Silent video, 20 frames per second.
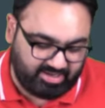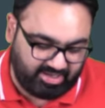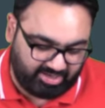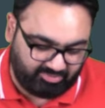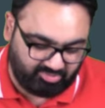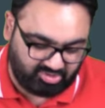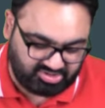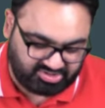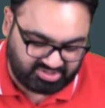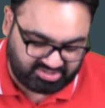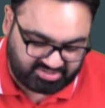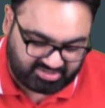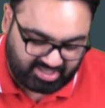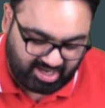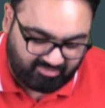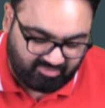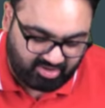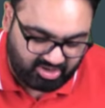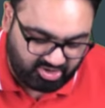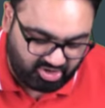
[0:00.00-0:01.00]
It was
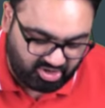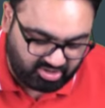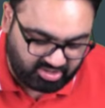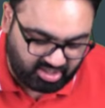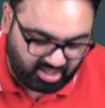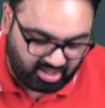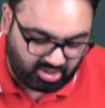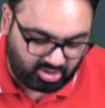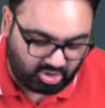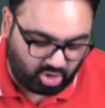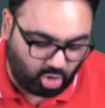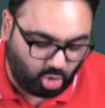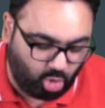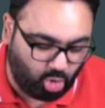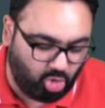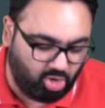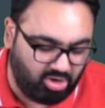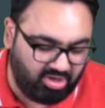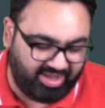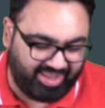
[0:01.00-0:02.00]
discovered during the
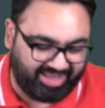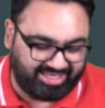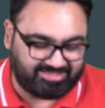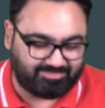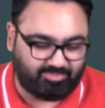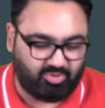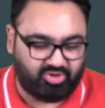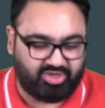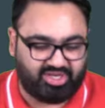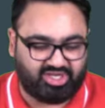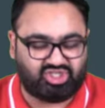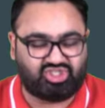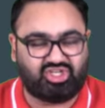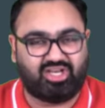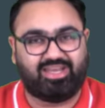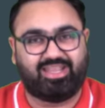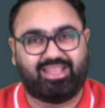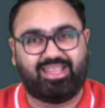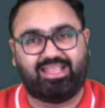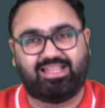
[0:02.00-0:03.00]
coal
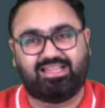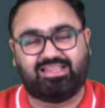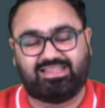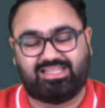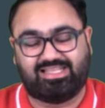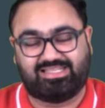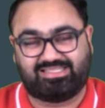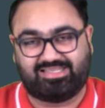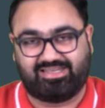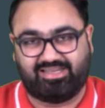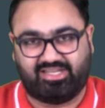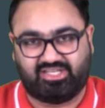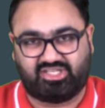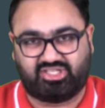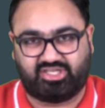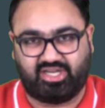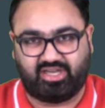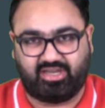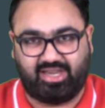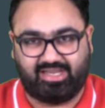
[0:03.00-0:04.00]
exploration in this
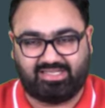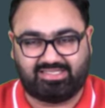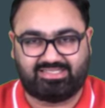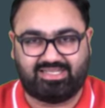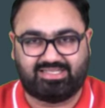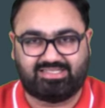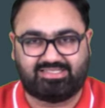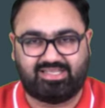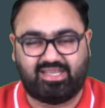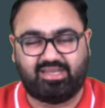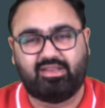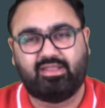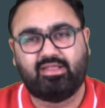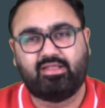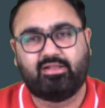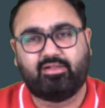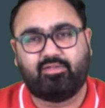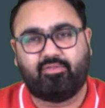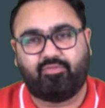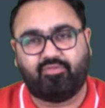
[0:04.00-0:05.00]
district. And since then,
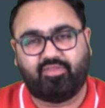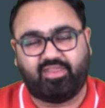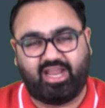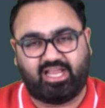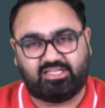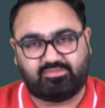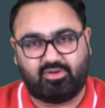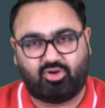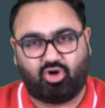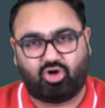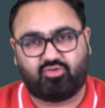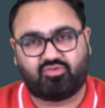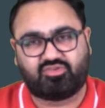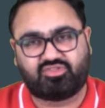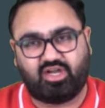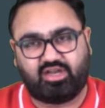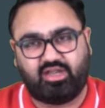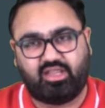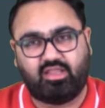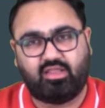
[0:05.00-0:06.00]
there has been a lot of
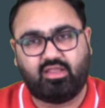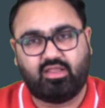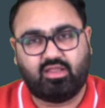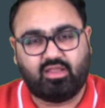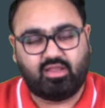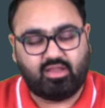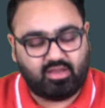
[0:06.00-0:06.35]
study